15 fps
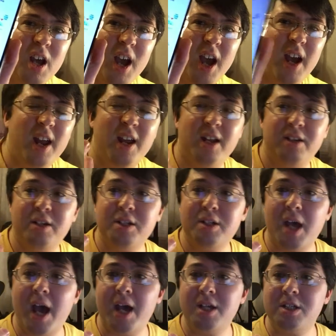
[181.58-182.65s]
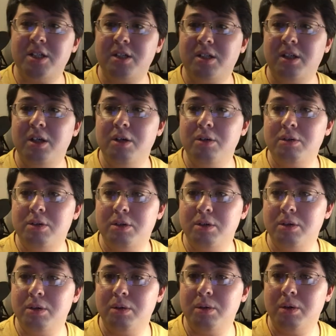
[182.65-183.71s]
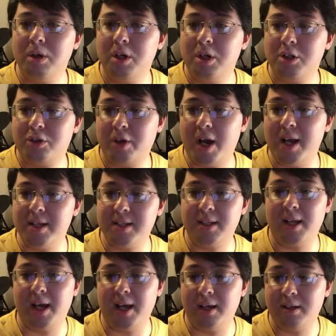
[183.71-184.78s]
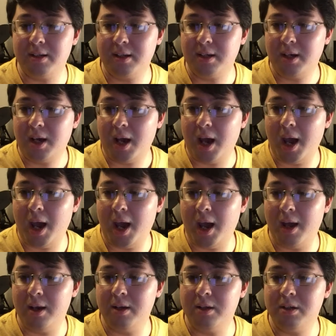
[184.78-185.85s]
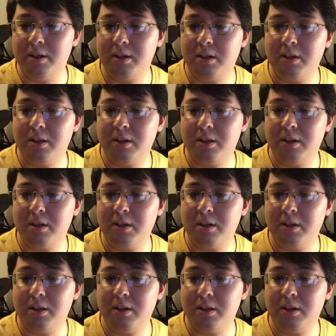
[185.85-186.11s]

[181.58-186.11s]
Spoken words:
And it just asks you to translate, and